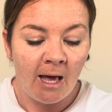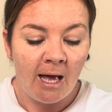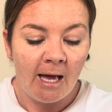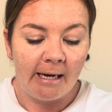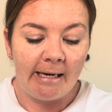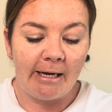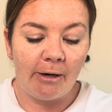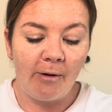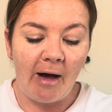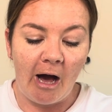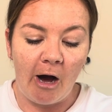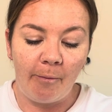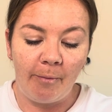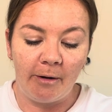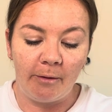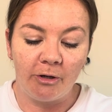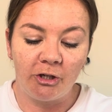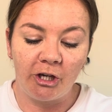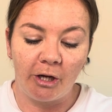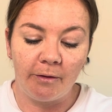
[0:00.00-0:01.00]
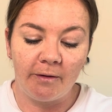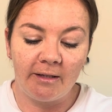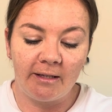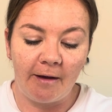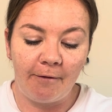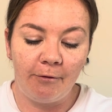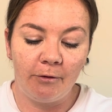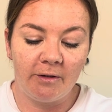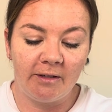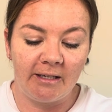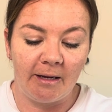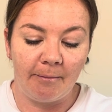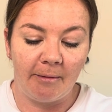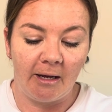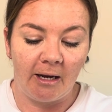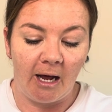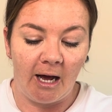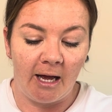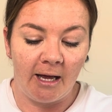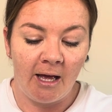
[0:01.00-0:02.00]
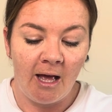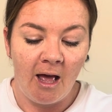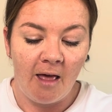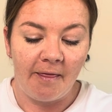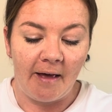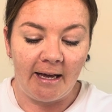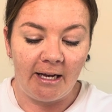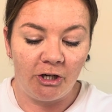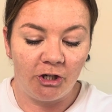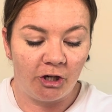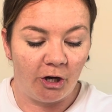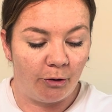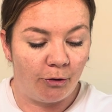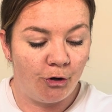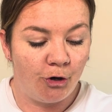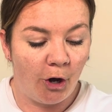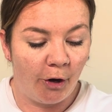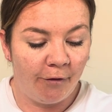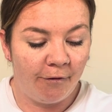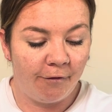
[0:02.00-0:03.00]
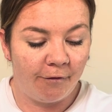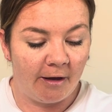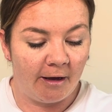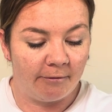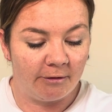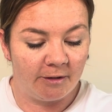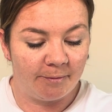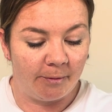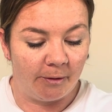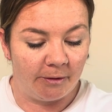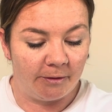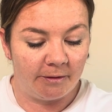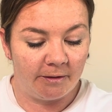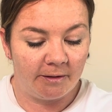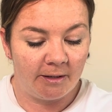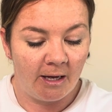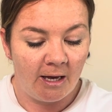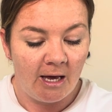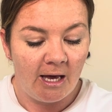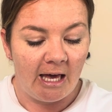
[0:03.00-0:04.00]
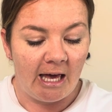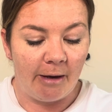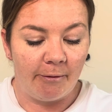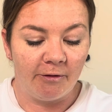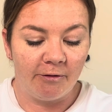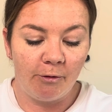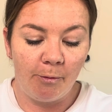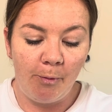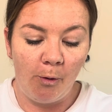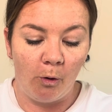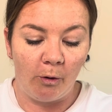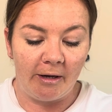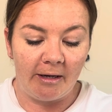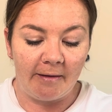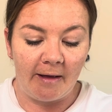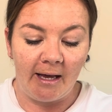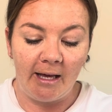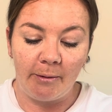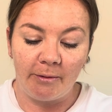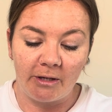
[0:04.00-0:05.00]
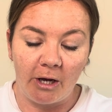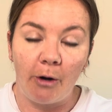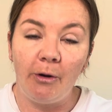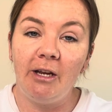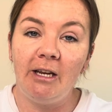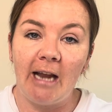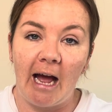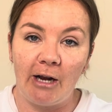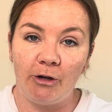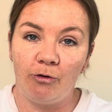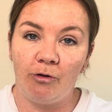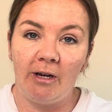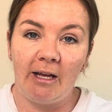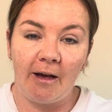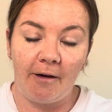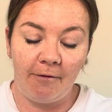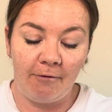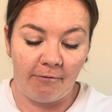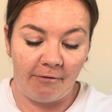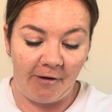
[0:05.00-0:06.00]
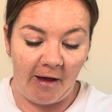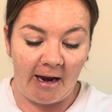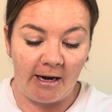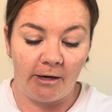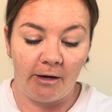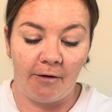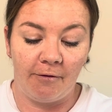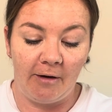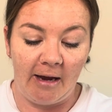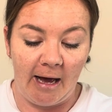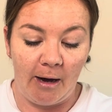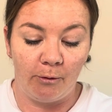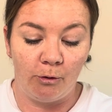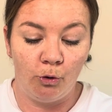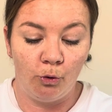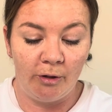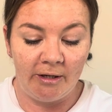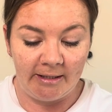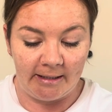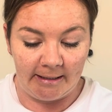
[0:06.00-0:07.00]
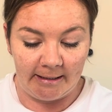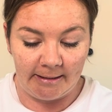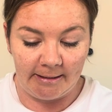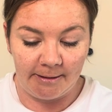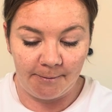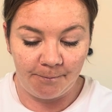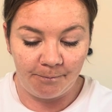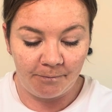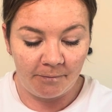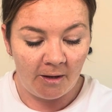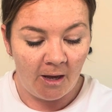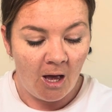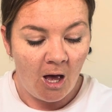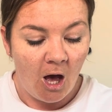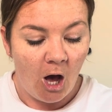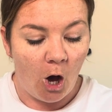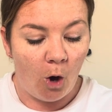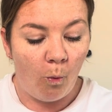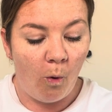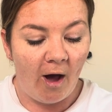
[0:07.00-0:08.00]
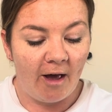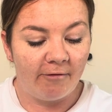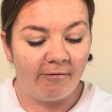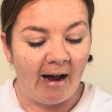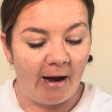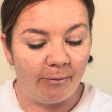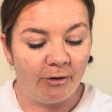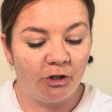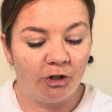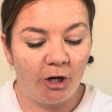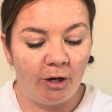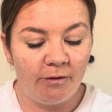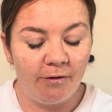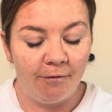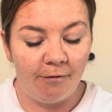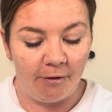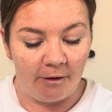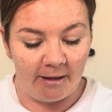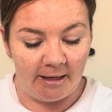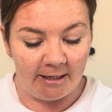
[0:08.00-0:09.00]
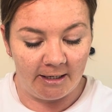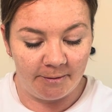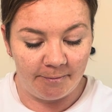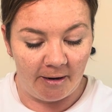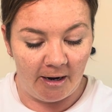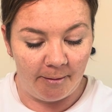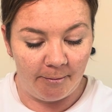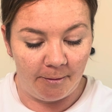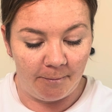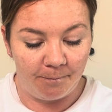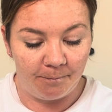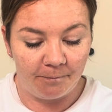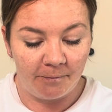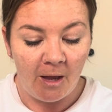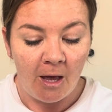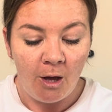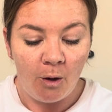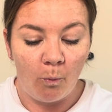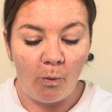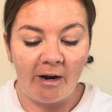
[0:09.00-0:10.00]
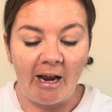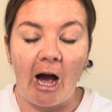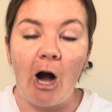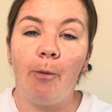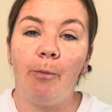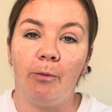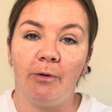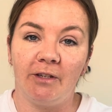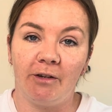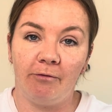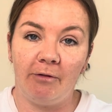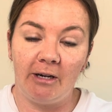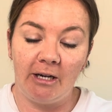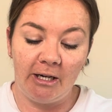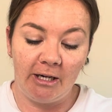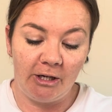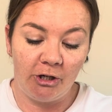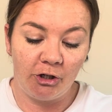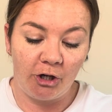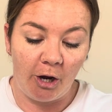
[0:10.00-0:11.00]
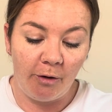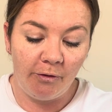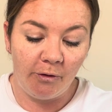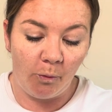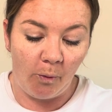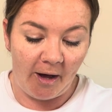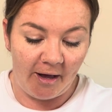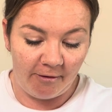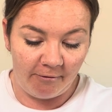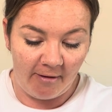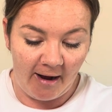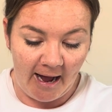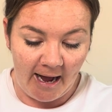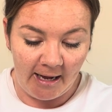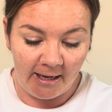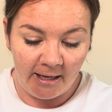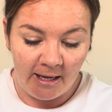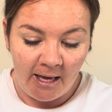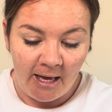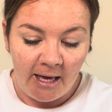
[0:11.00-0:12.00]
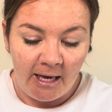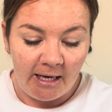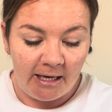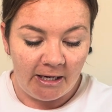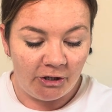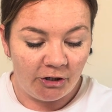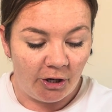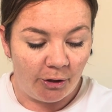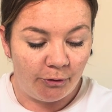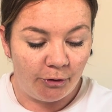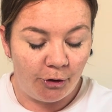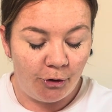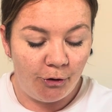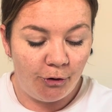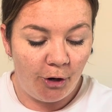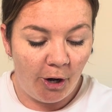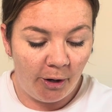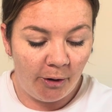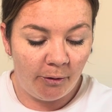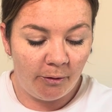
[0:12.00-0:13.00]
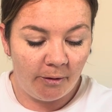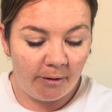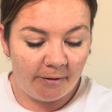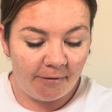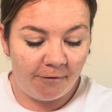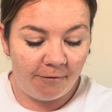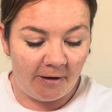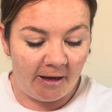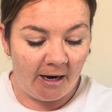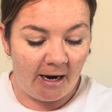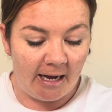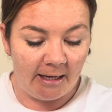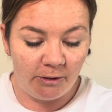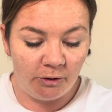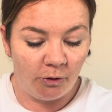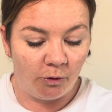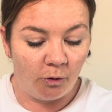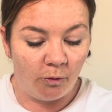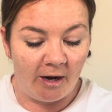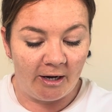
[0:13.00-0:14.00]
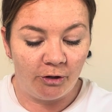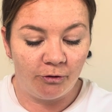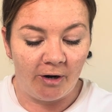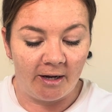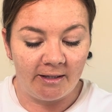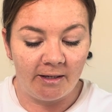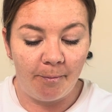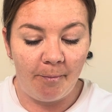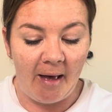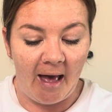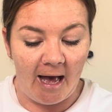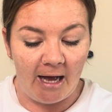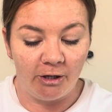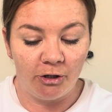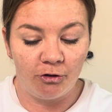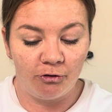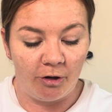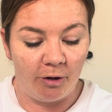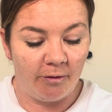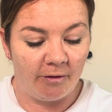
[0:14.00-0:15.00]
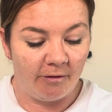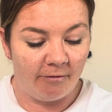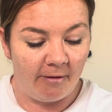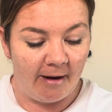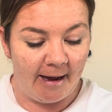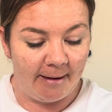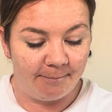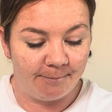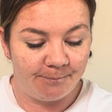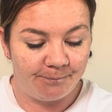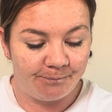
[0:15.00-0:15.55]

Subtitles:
Little Albert was shown several stimuli that he showed no fear response. It was reported that he was only naturally afraid of loud noises. A white rat was chosen for the experiment. When Albert was originally shown the white rat, he showed no fear at all and tried to pet and stroke the rat.